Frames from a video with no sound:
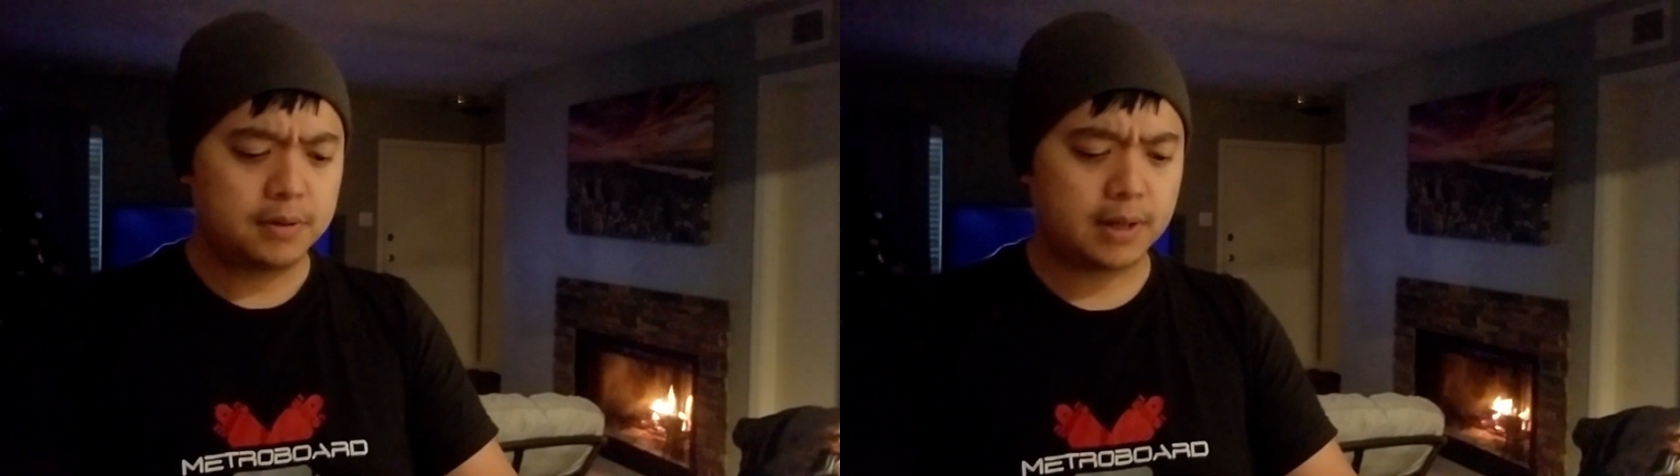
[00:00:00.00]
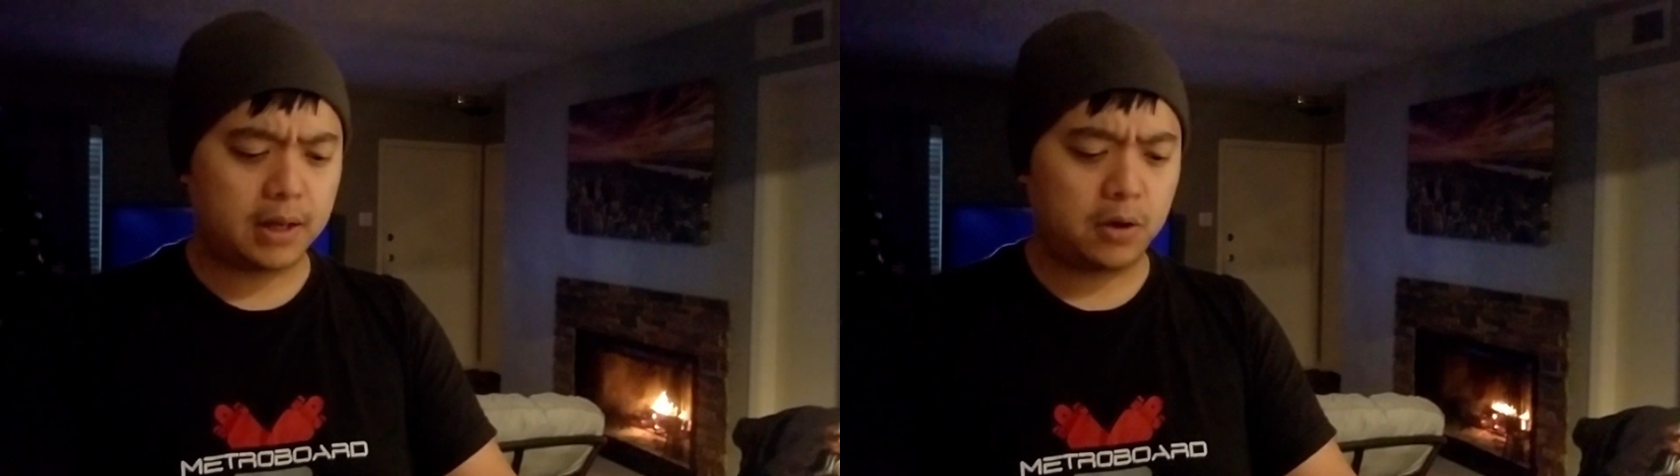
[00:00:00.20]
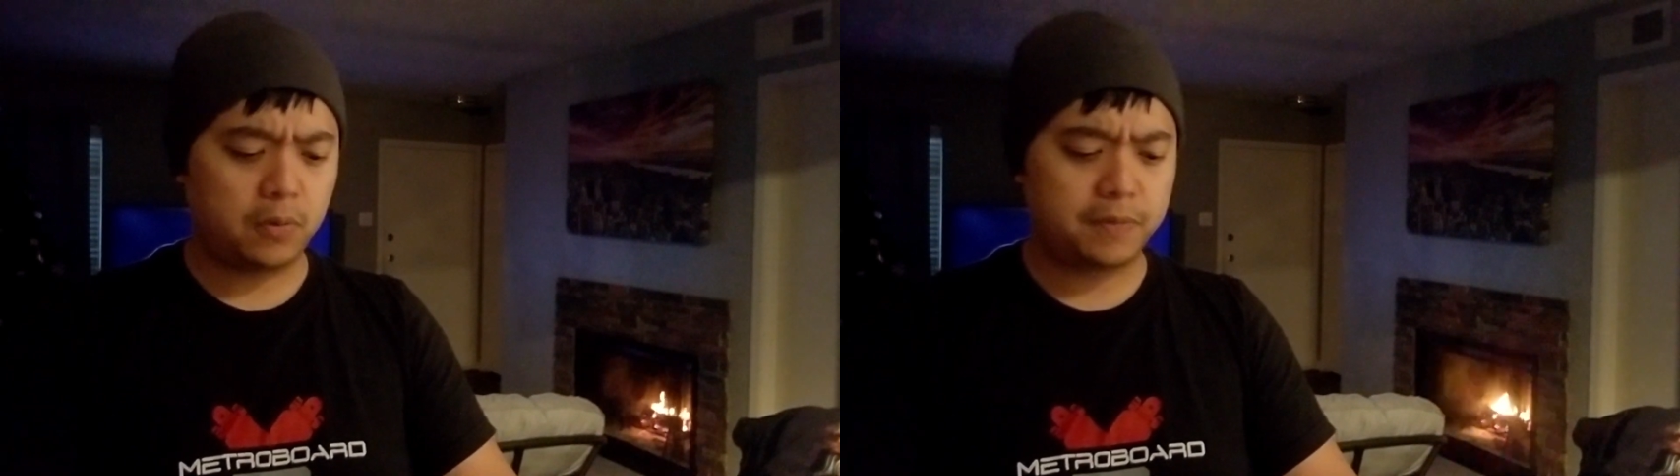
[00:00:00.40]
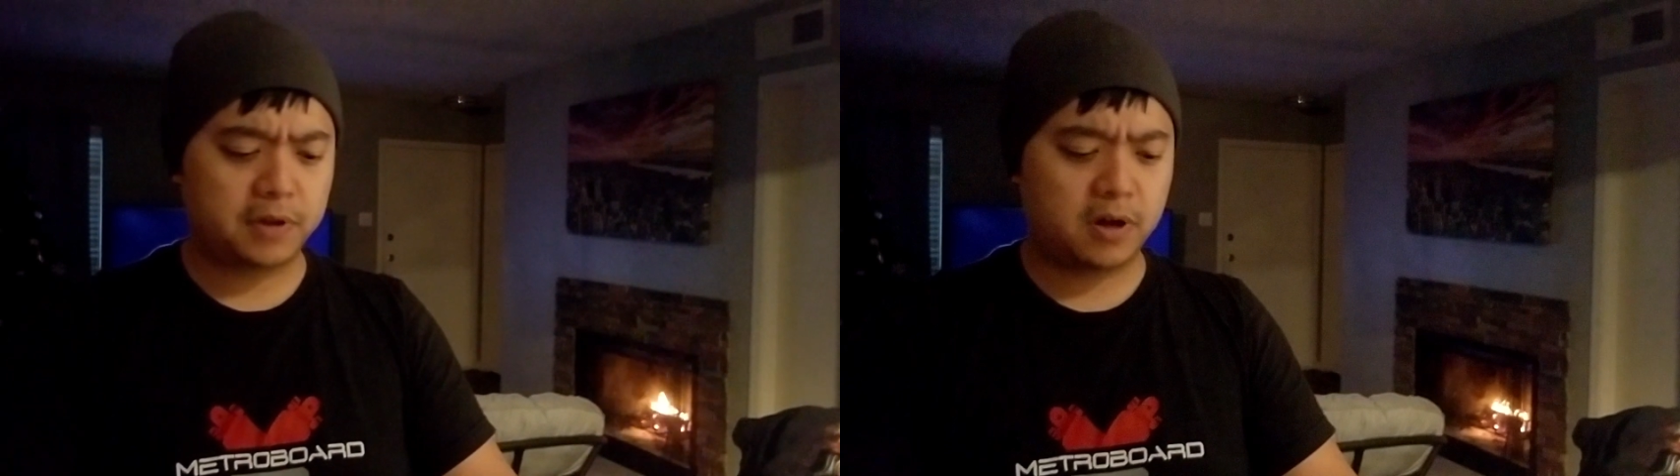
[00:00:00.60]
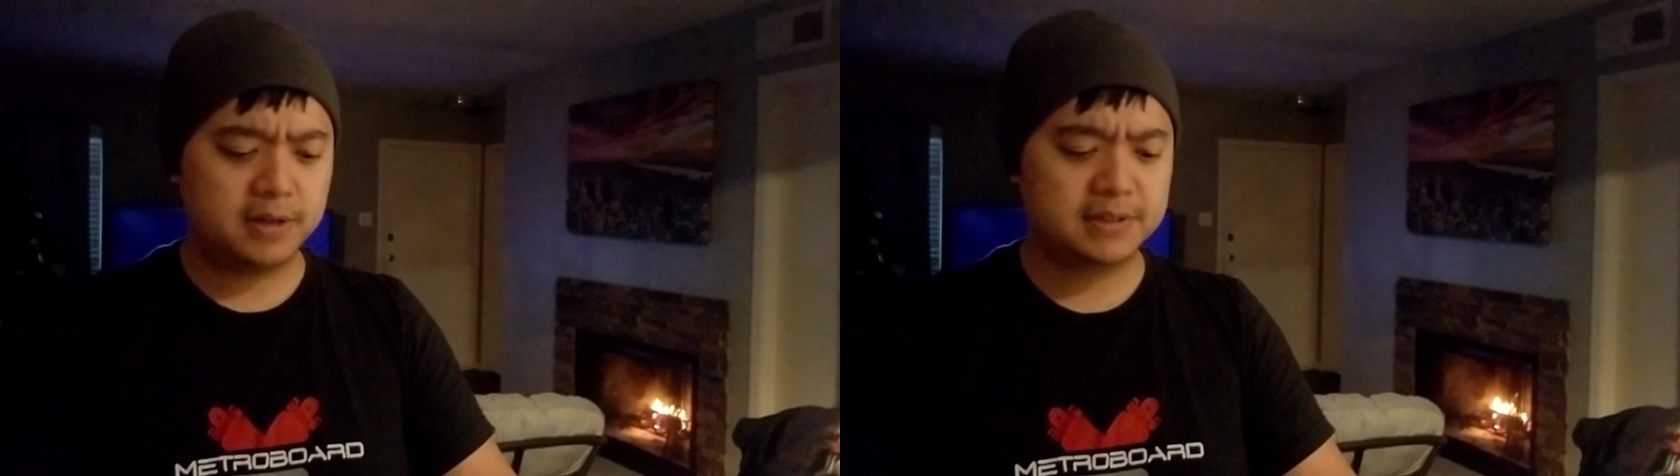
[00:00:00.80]
Now, the
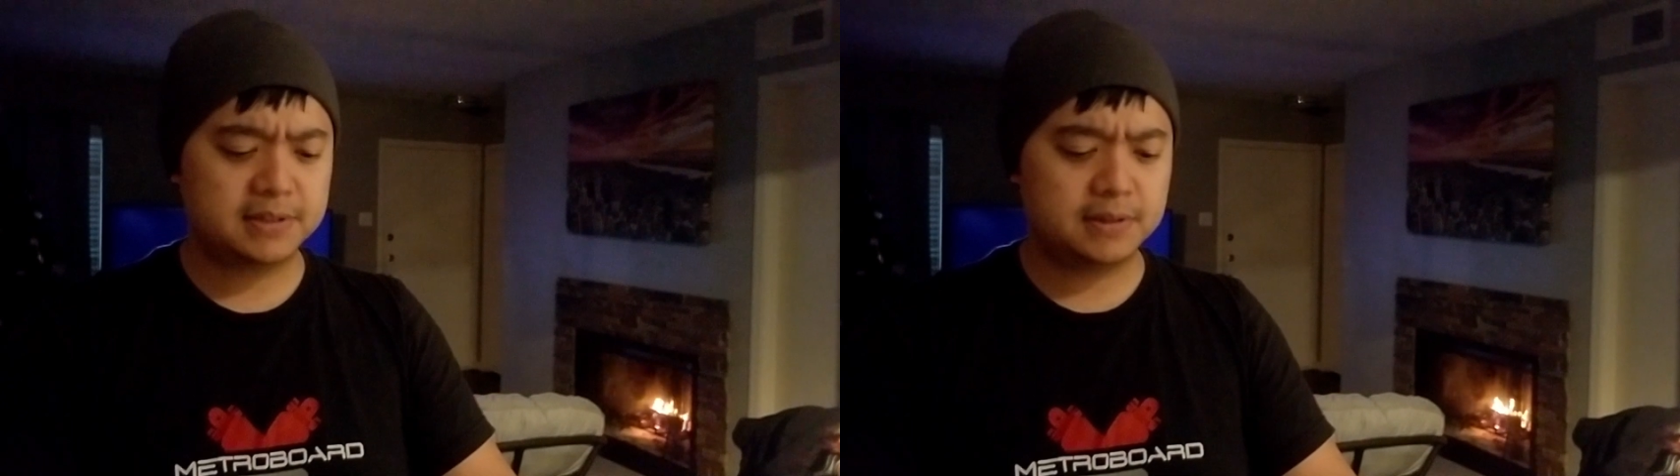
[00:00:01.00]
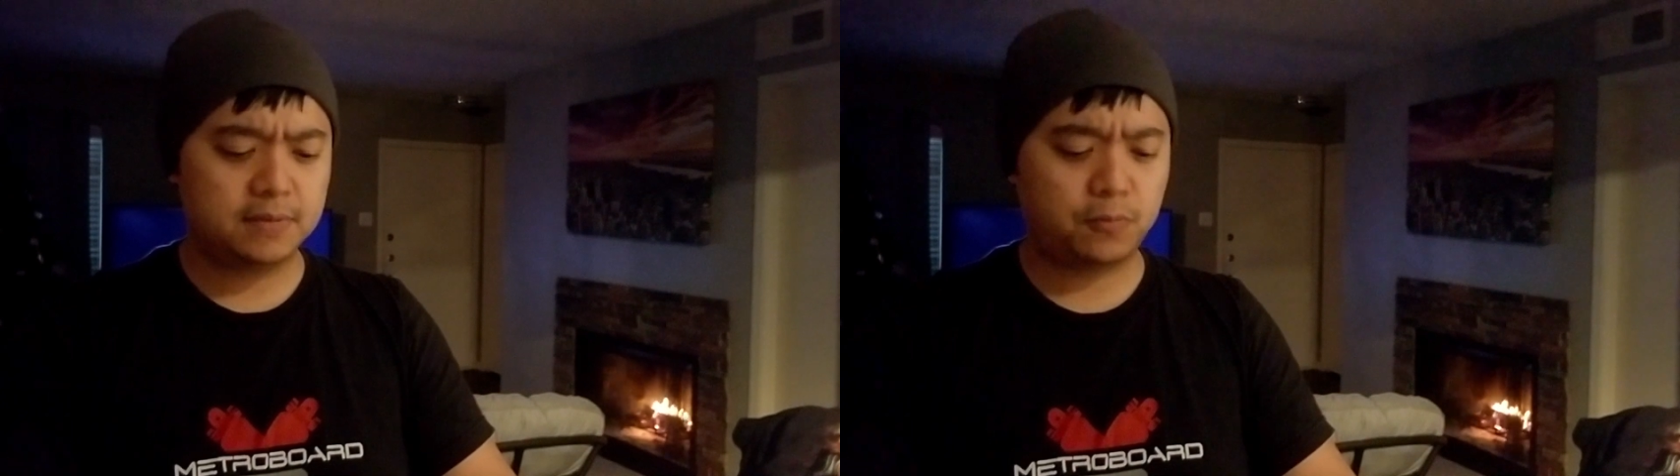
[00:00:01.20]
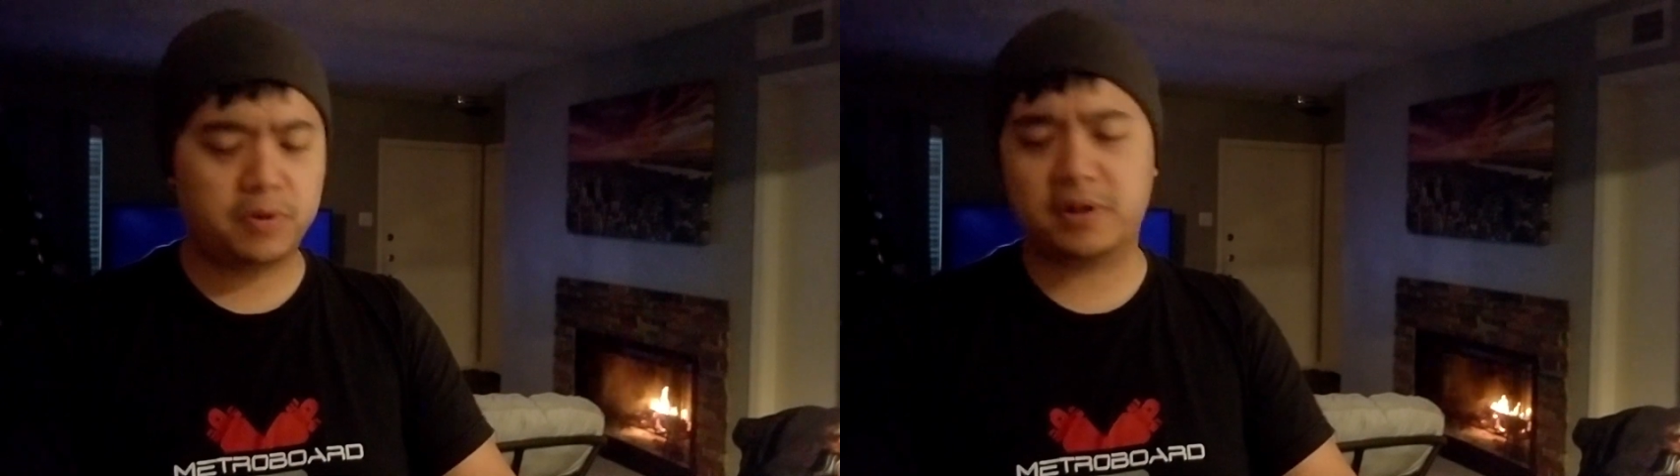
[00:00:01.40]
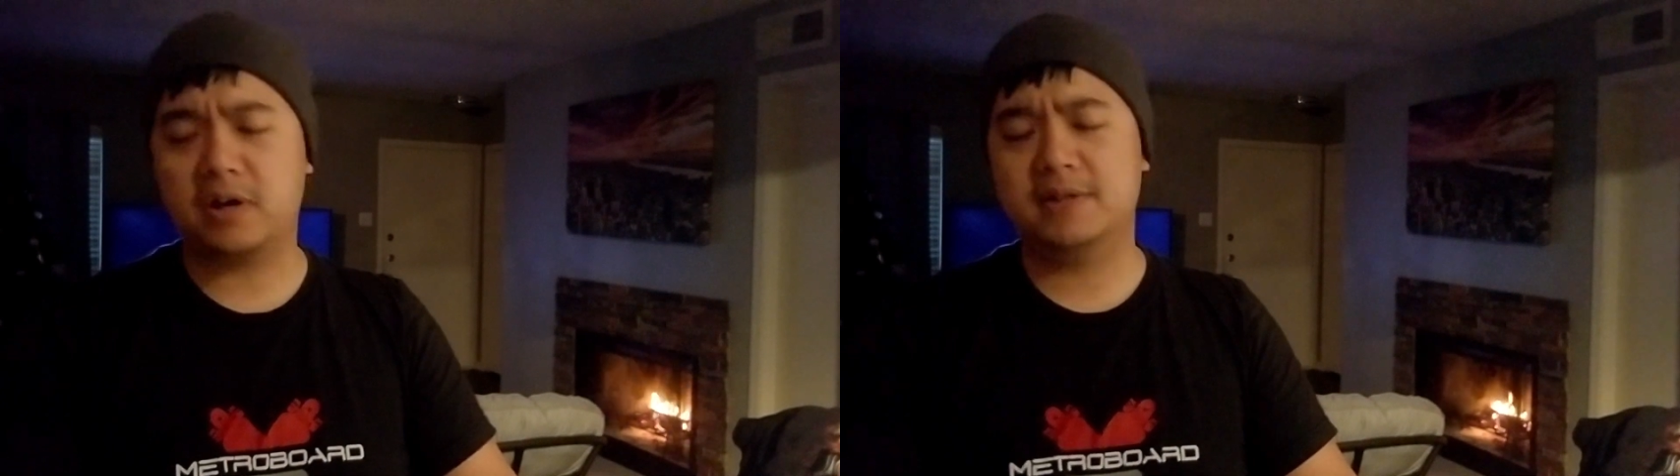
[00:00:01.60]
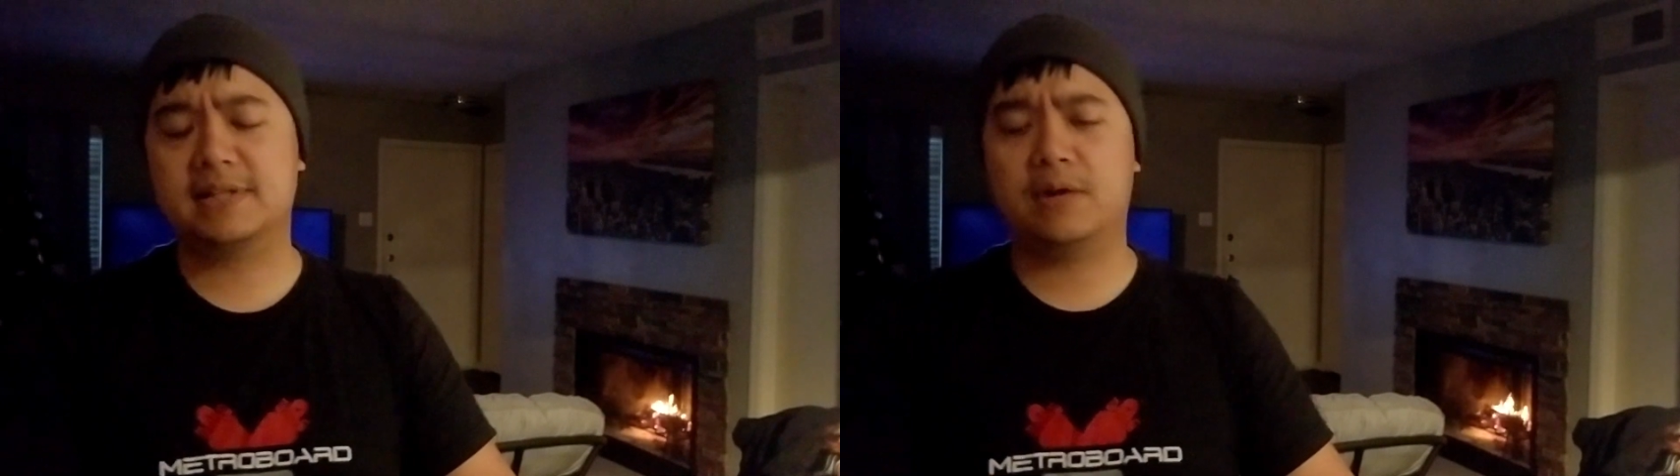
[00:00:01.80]
cons, one of the
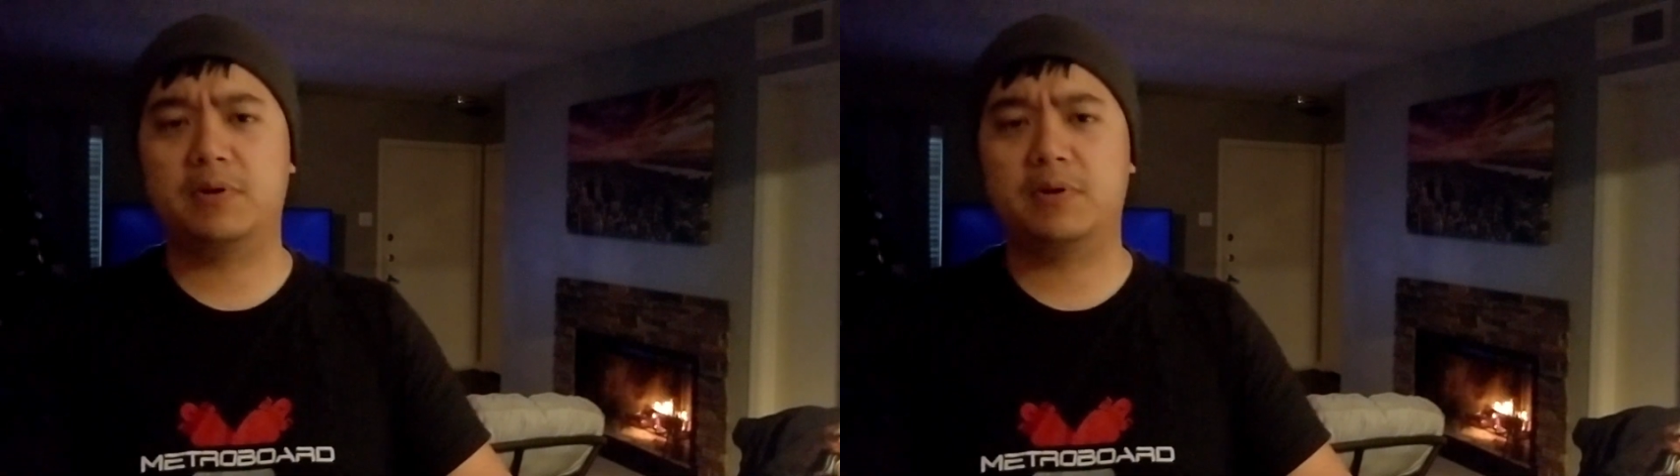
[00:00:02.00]
cons I